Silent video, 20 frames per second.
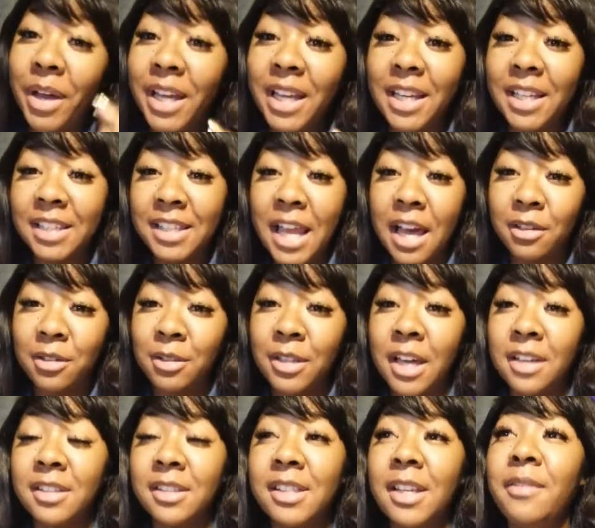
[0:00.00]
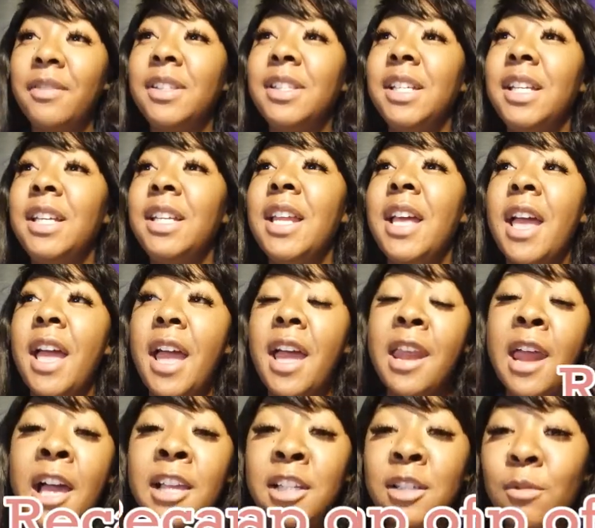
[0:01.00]
But it is now 2017,
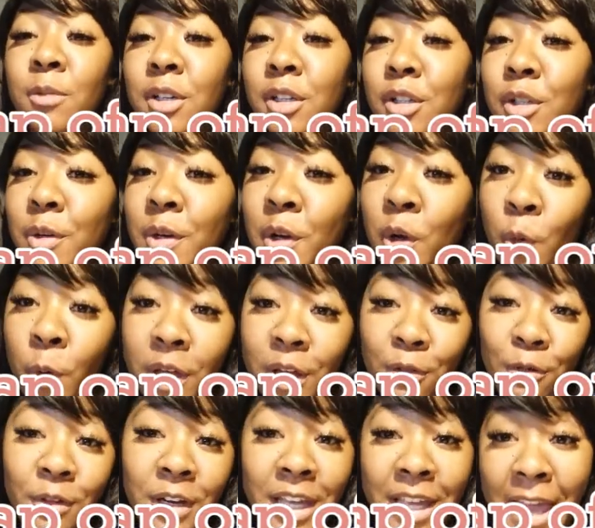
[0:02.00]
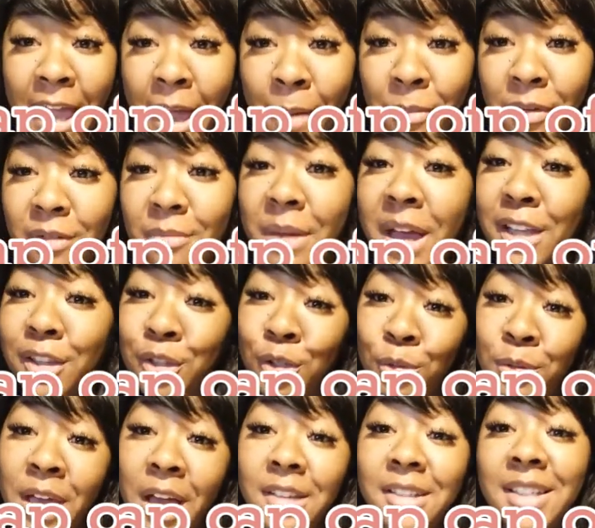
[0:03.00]
and I just want to do a quick recap of my
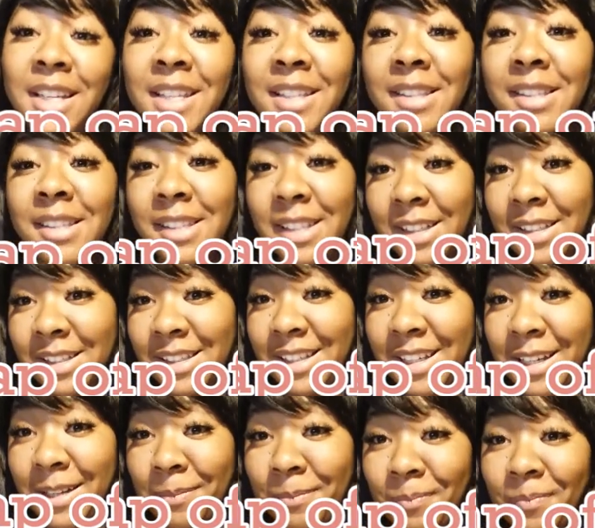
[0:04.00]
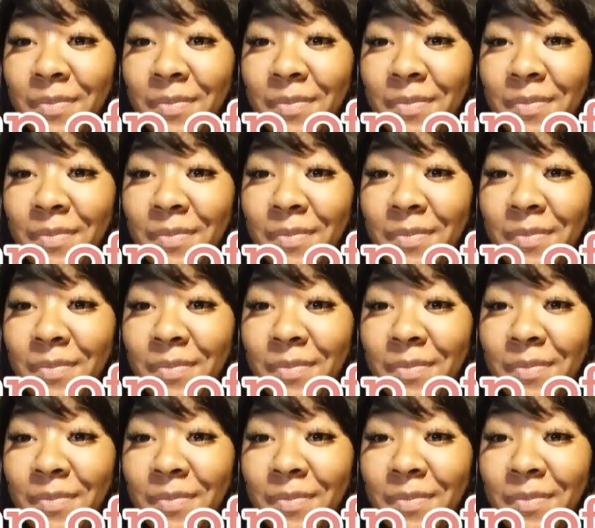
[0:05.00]
2016.